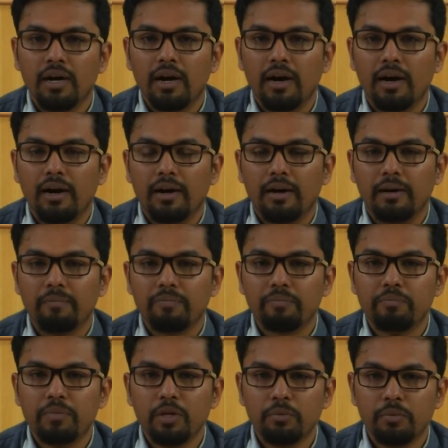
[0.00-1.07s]
um,
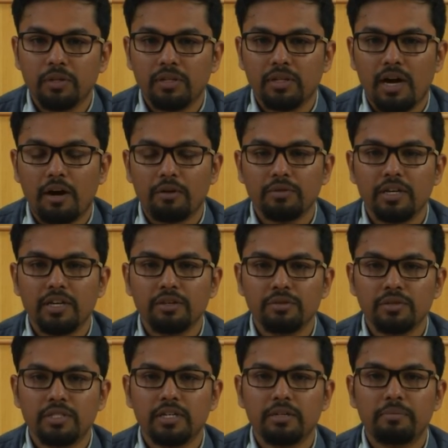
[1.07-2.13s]
people, how the
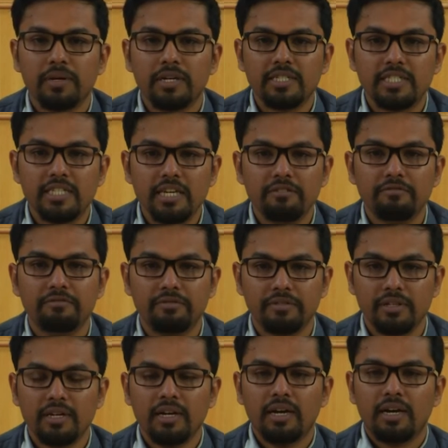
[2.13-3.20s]
user perceive
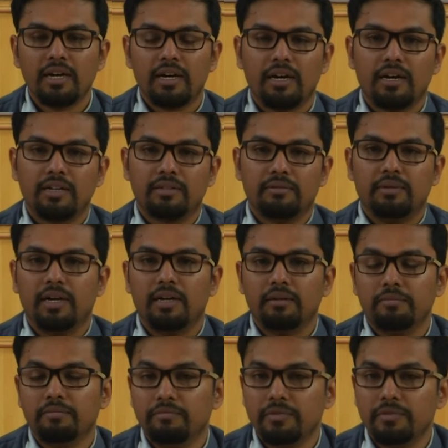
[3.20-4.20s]
uh, uh,